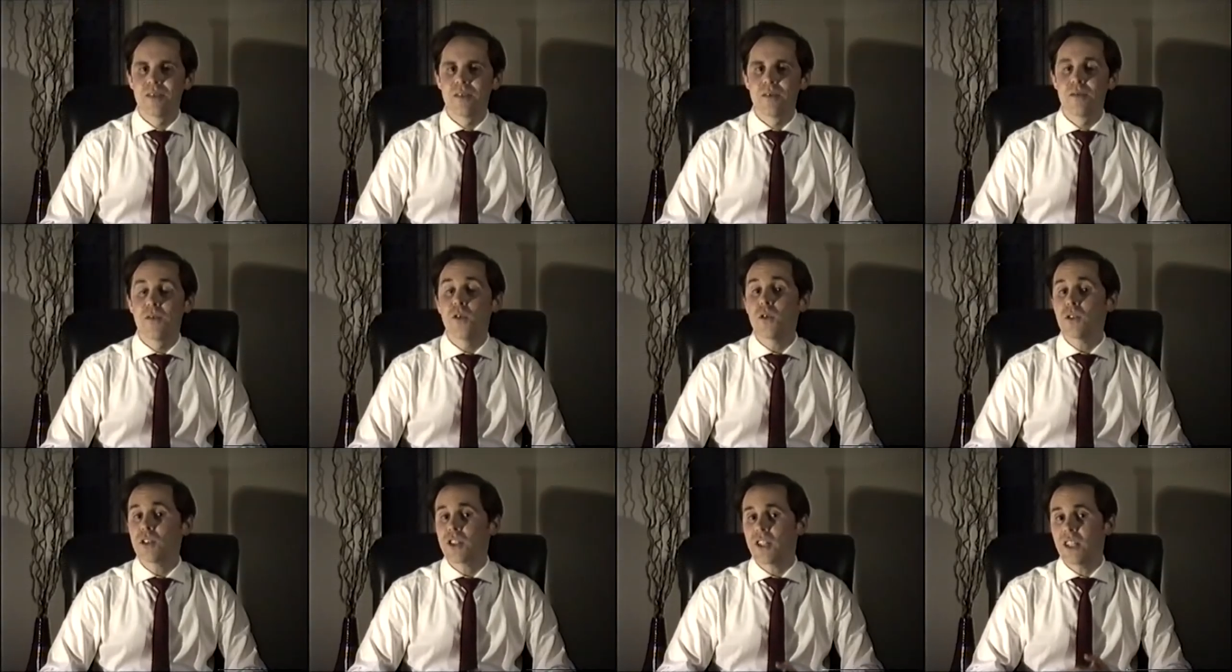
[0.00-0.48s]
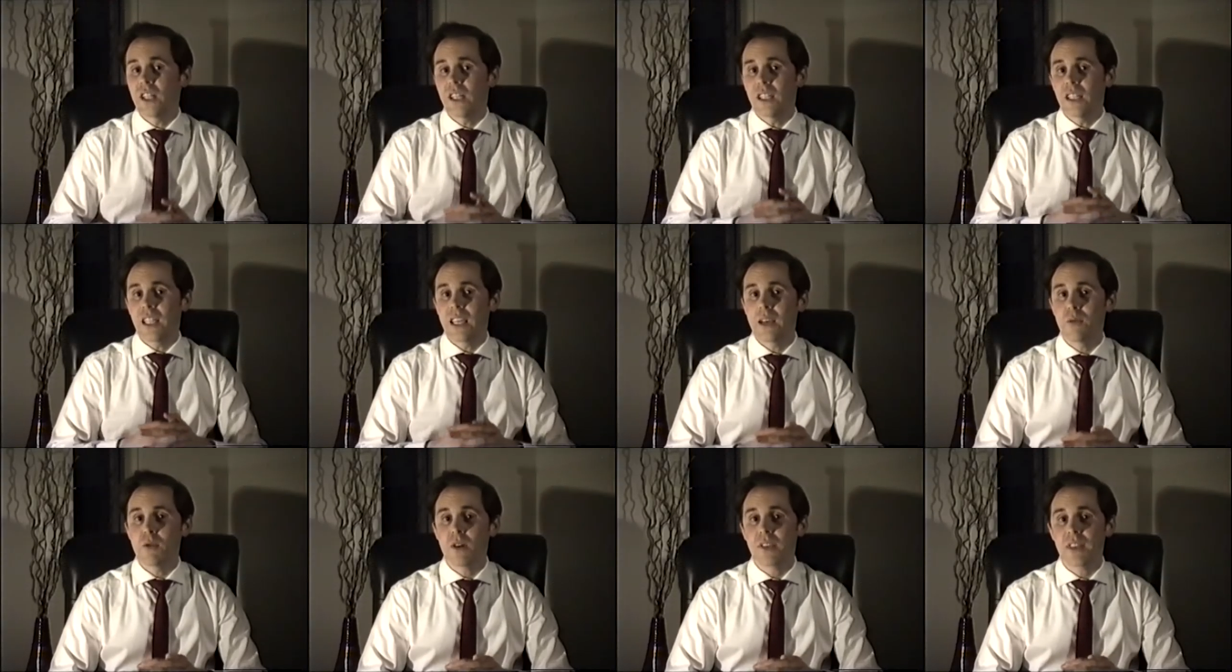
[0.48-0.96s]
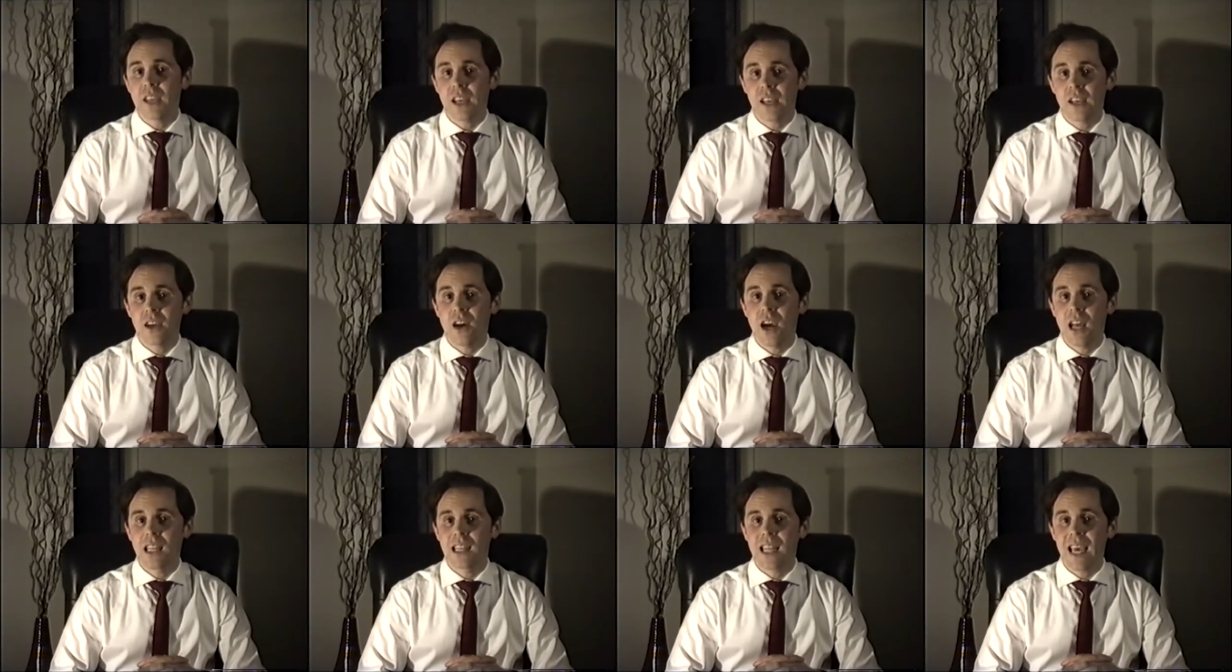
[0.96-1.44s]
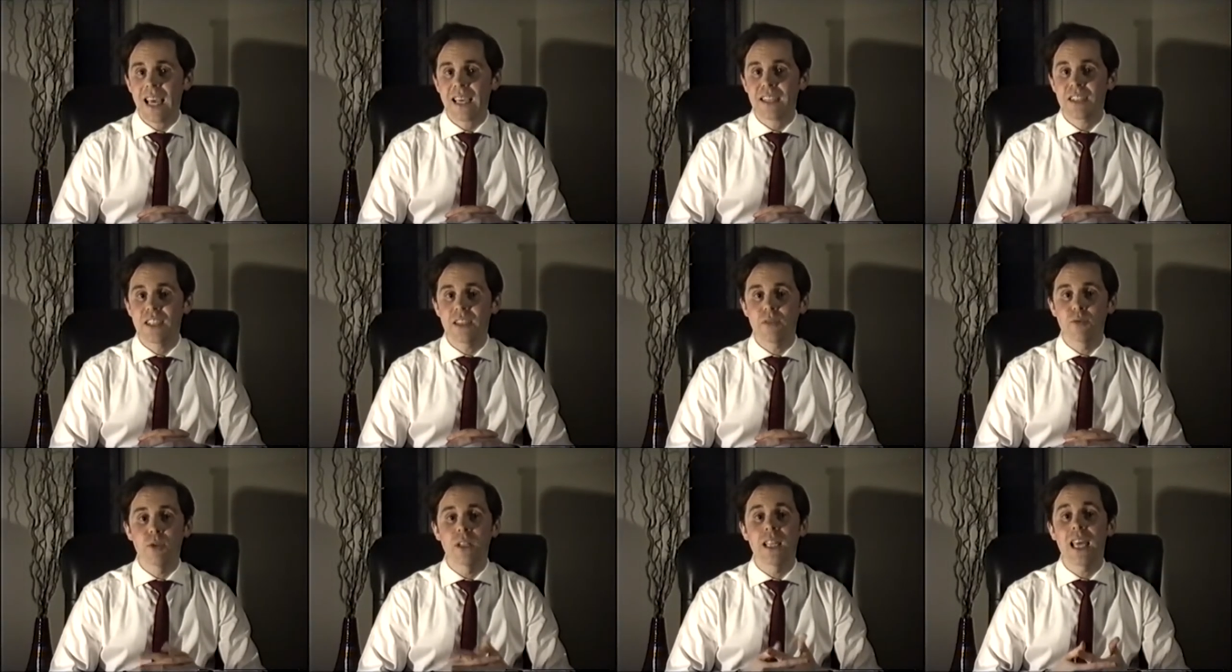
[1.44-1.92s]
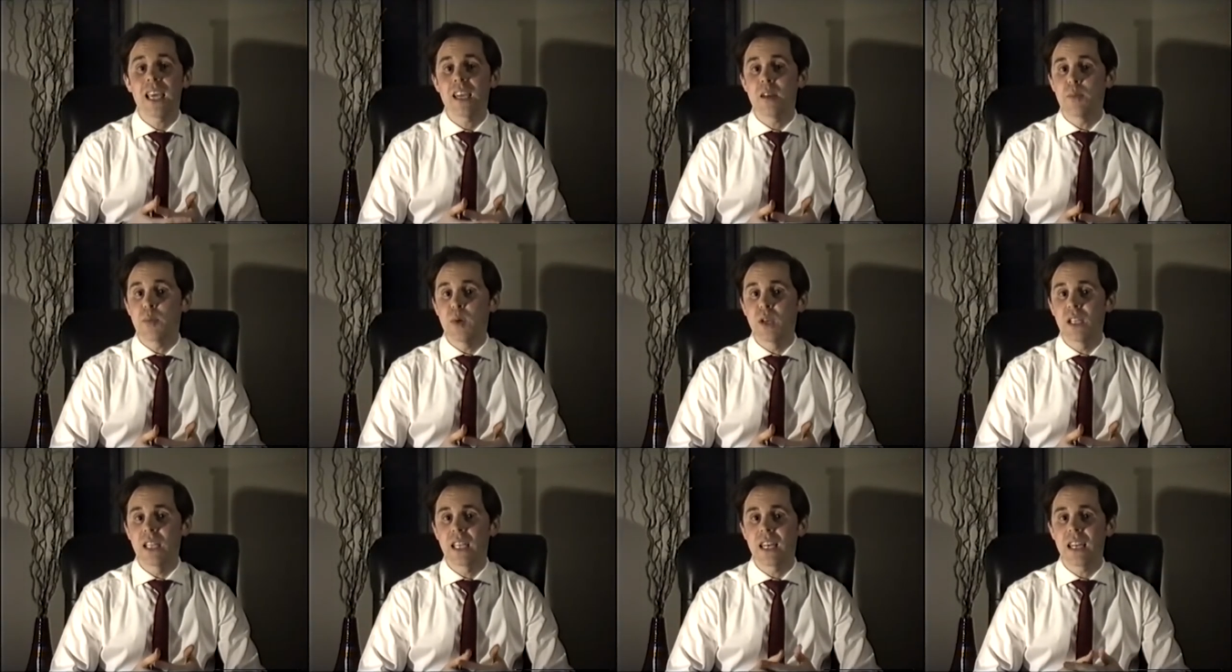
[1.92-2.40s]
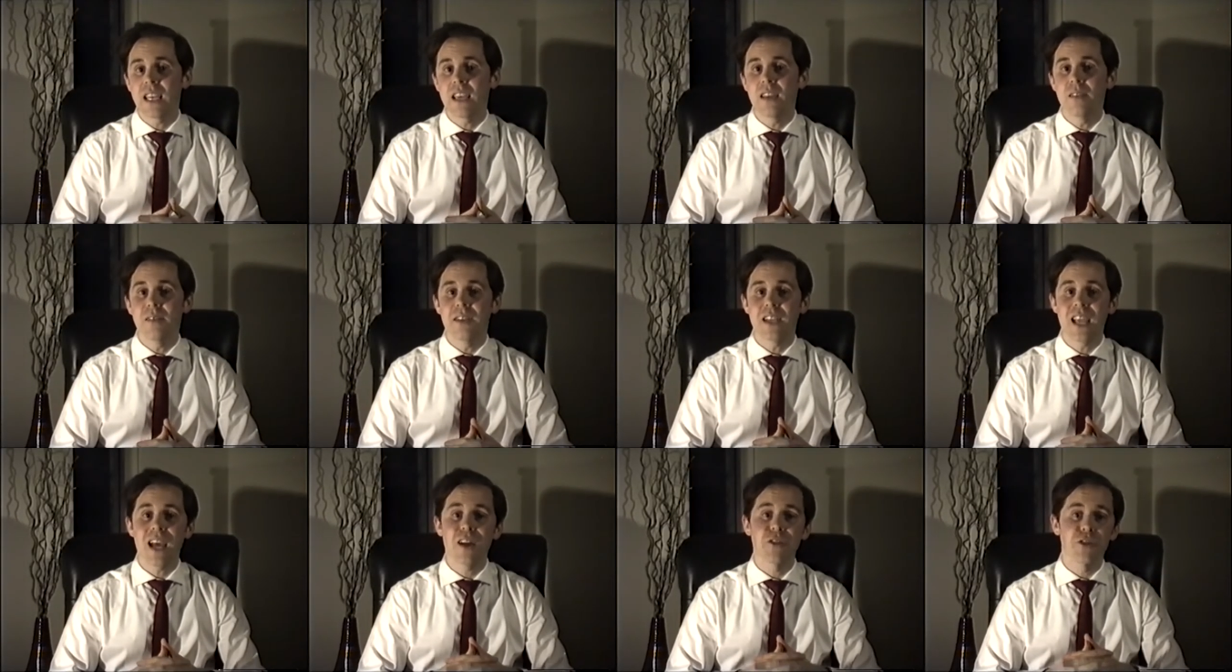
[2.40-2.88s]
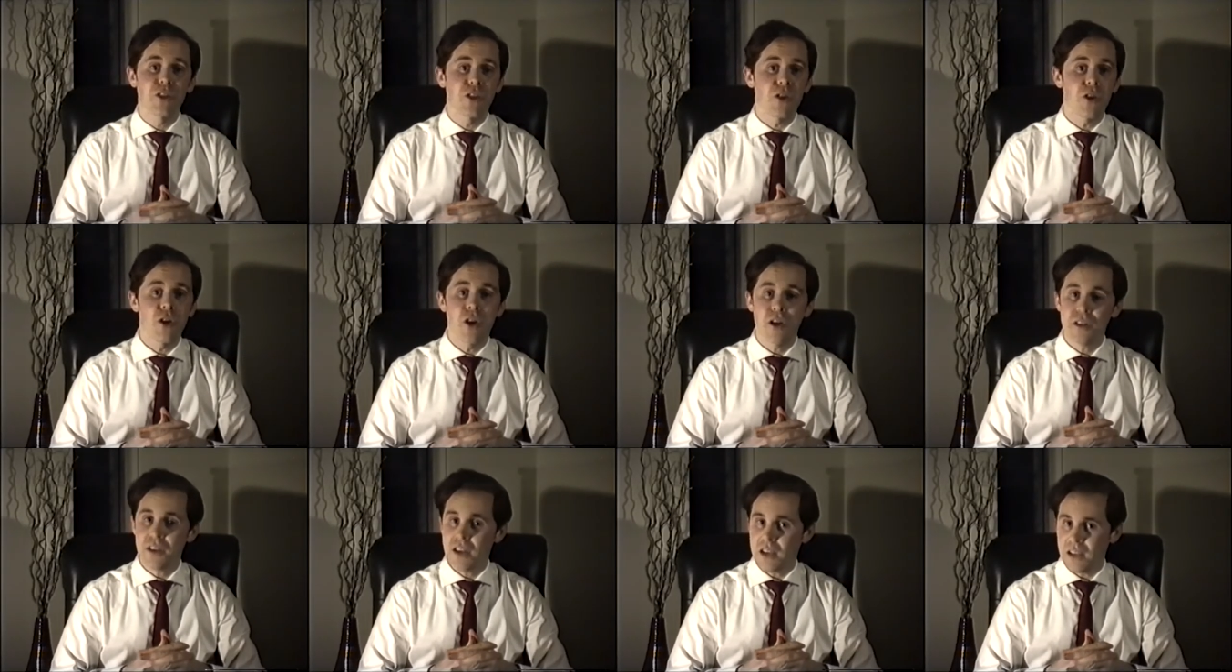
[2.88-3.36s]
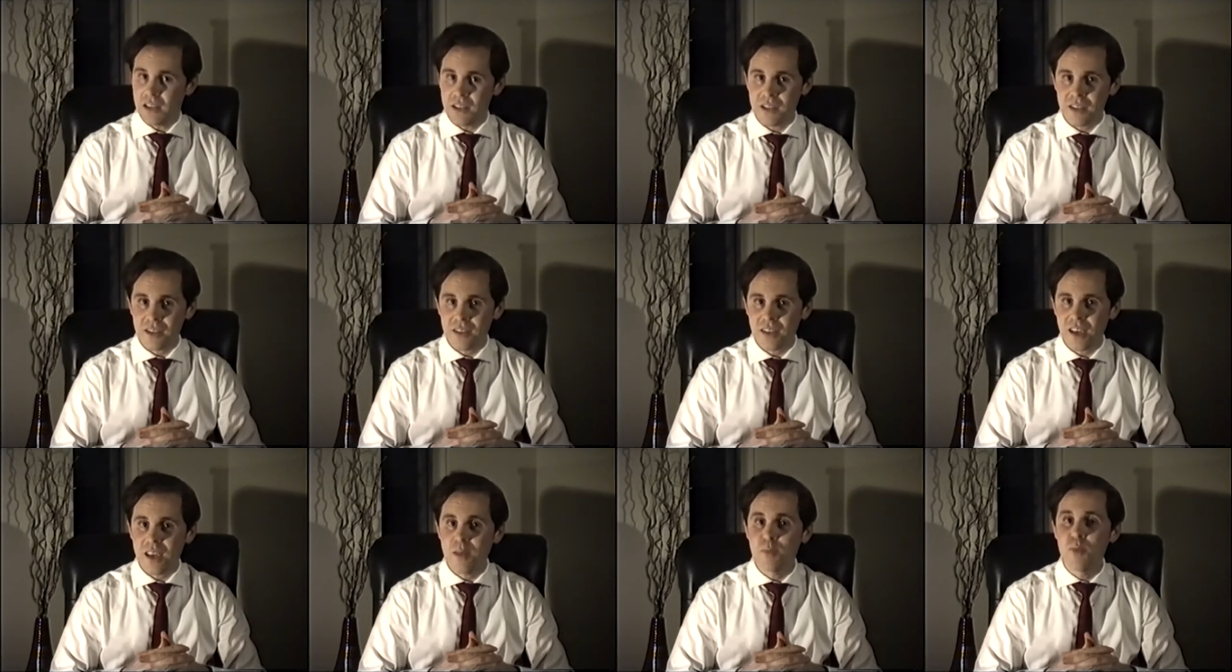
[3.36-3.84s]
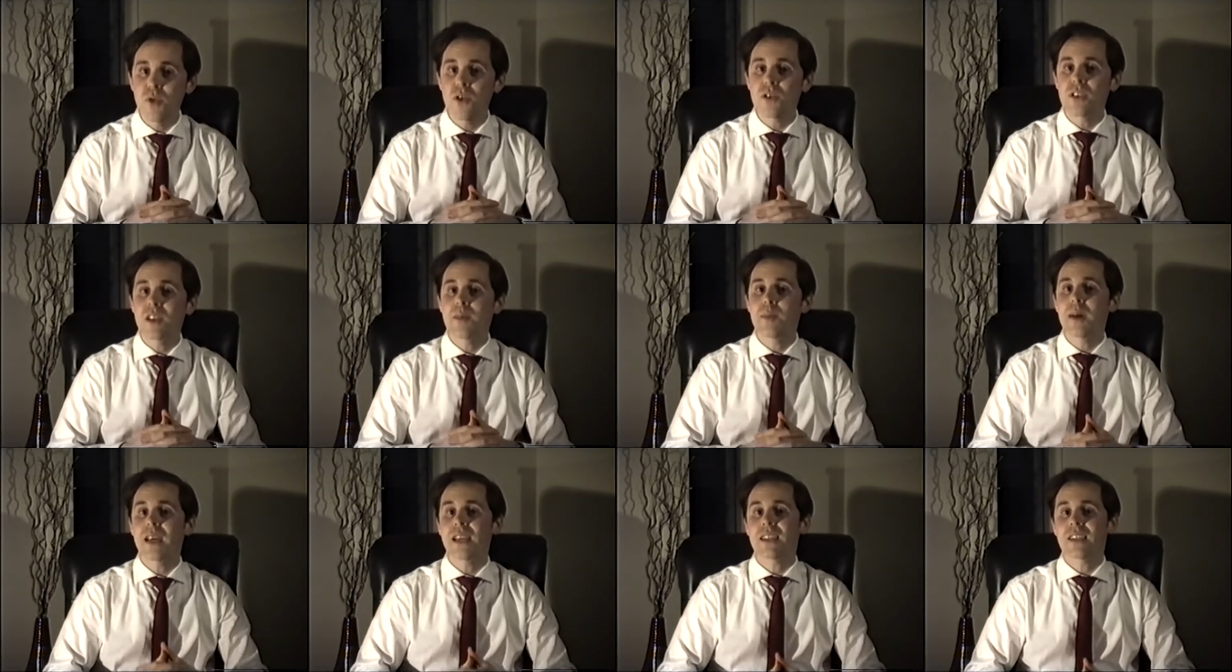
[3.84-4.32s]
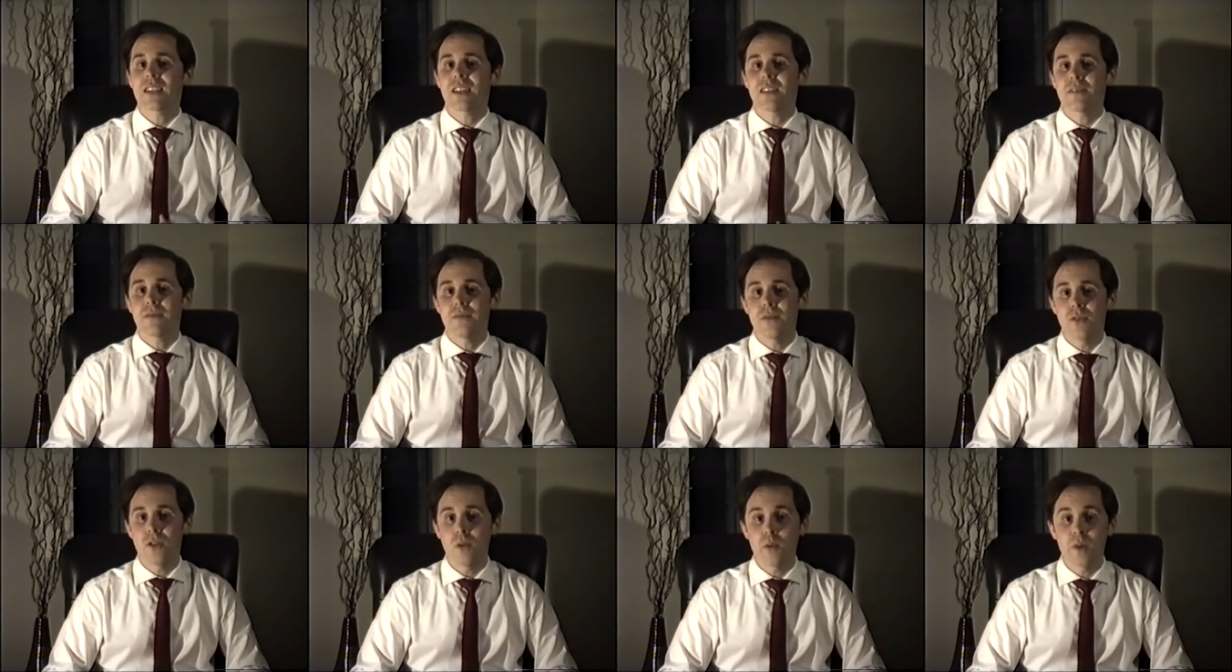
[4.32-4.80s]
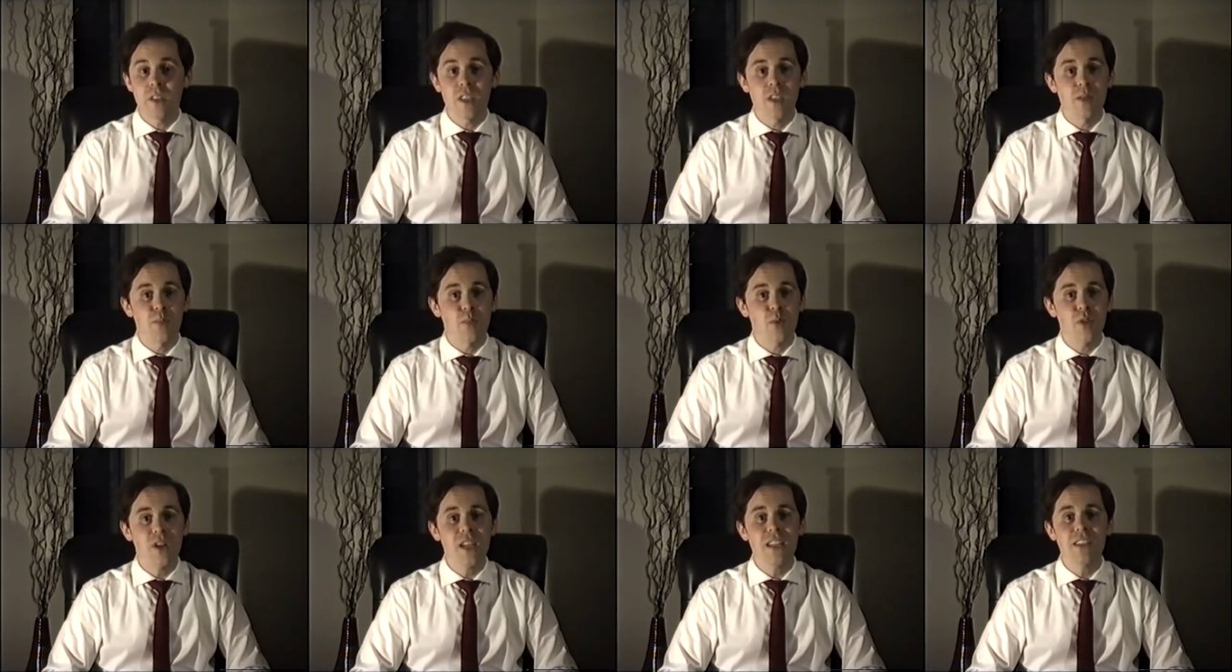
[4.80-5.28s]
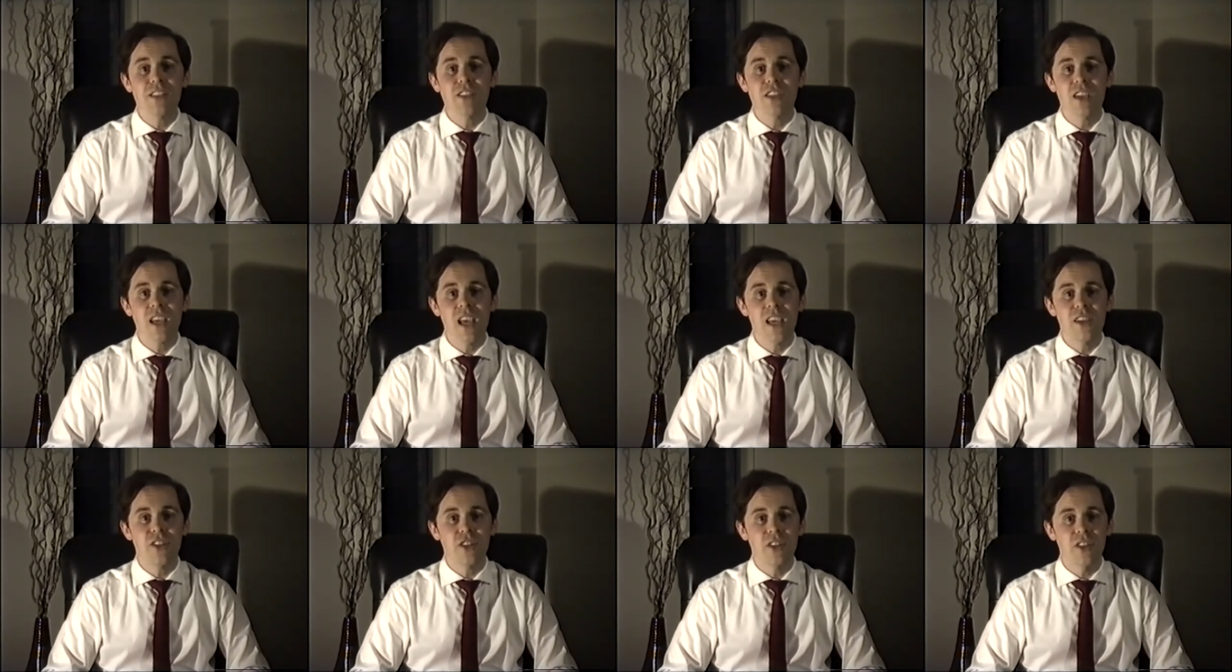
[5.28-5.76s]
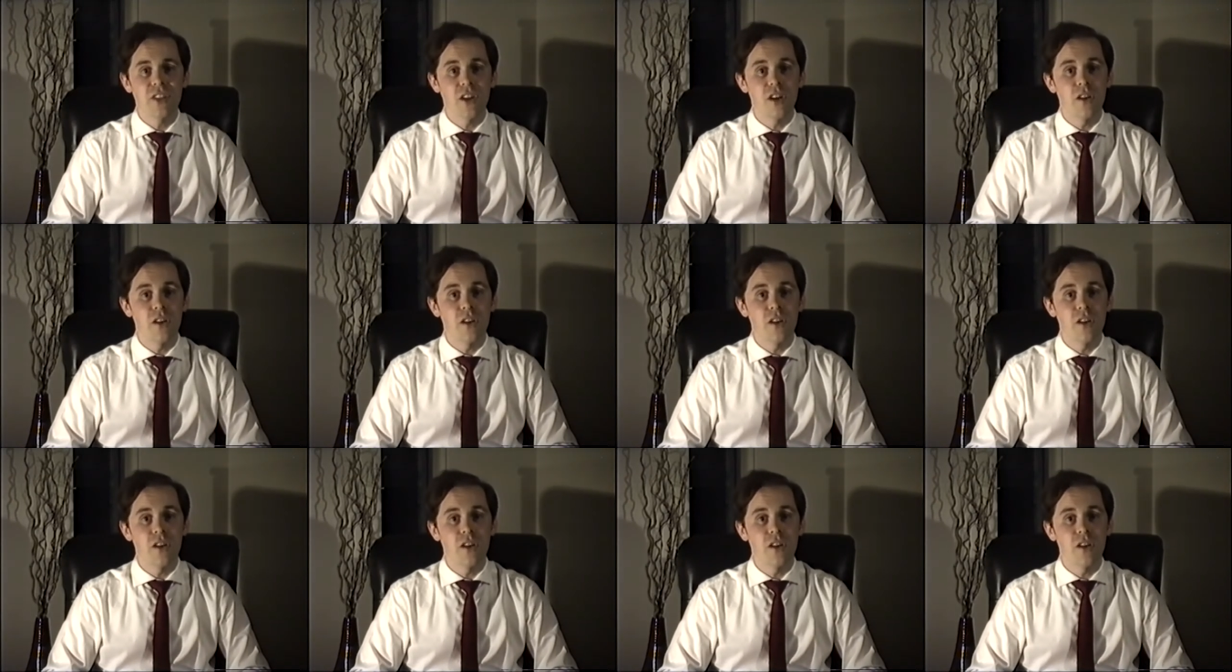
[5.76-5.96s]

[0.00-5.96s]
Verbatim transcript: Fortunately, what that guy lacks in relatability and down-to-earthiness, he more than makes up for with his pronunciation